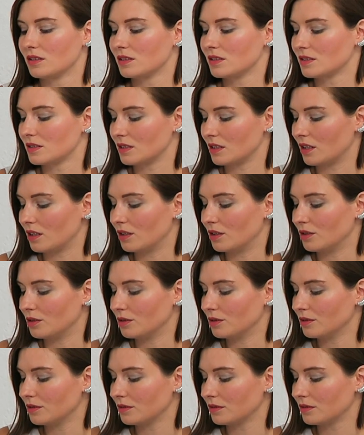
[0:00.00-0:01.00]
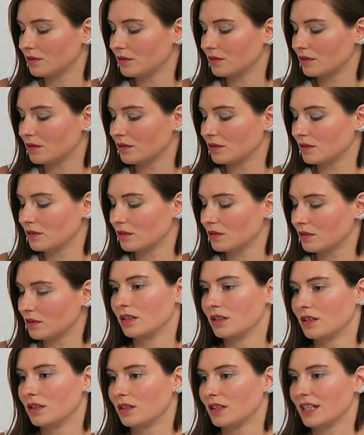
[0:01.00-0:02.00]
So,
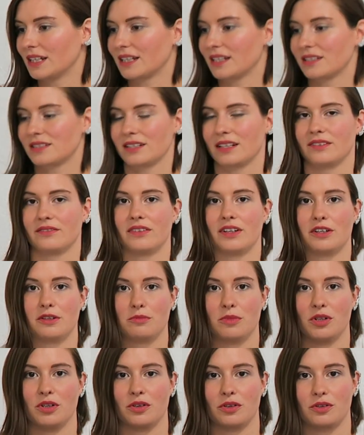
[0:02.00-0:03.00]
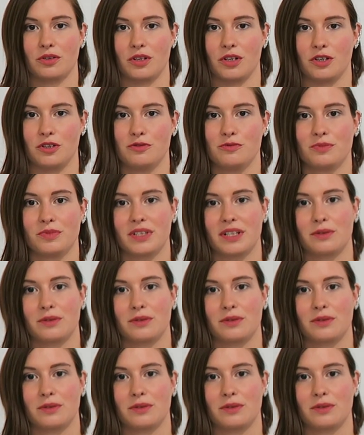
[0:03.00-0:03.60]
like I said, very monochrome.